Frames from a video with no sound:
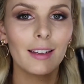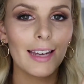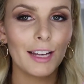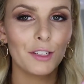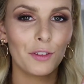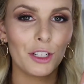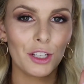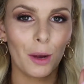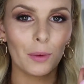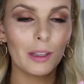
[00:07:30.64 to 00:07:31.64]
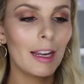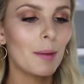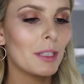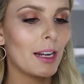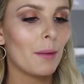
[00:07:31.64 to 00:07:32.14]
Now to finish up with
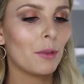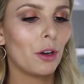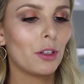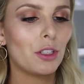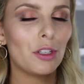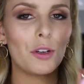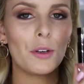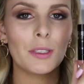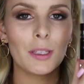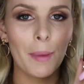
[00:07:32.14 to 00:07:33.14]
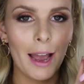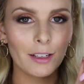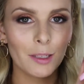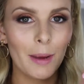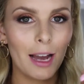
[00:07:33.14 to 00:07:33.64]
lips, and I'm going to use the
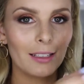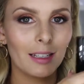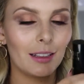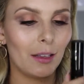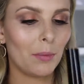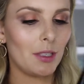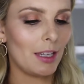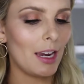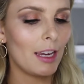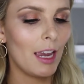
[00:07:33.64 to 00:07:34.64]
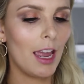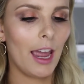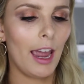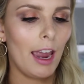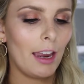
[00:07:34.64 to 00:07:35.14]
Pout About It lipstick,
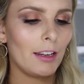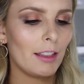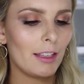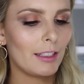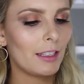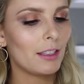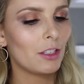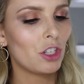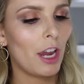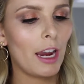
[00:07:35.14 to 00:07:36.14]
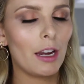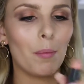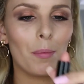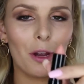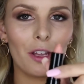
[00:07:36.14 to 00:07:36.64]
and this is the
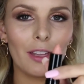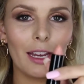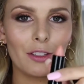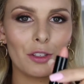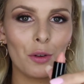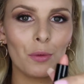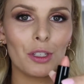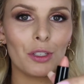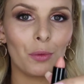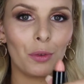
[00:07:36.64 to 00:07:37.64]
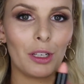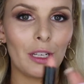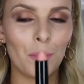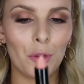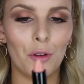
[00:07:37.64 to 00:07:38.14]
shade Birthday Suit, which is a
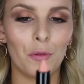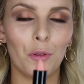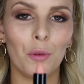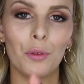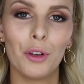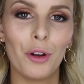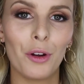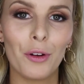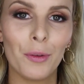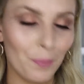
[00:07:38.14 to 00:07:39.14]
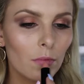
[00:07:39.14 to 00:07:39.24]
really beautiful nude.